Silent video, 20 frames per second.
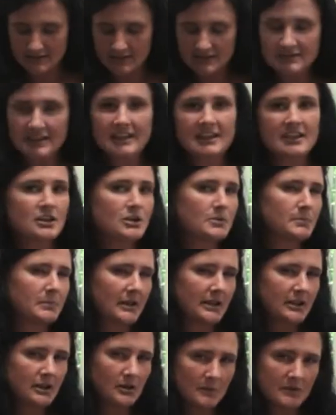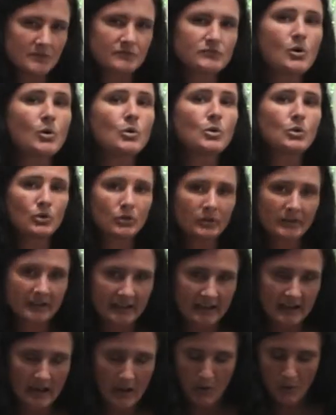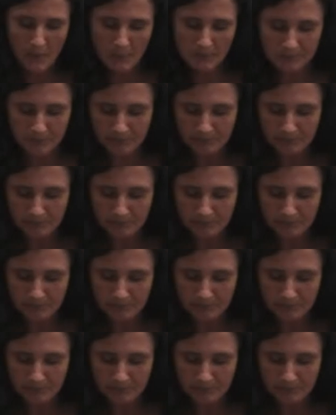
taking your Play-Doh and rolling it out.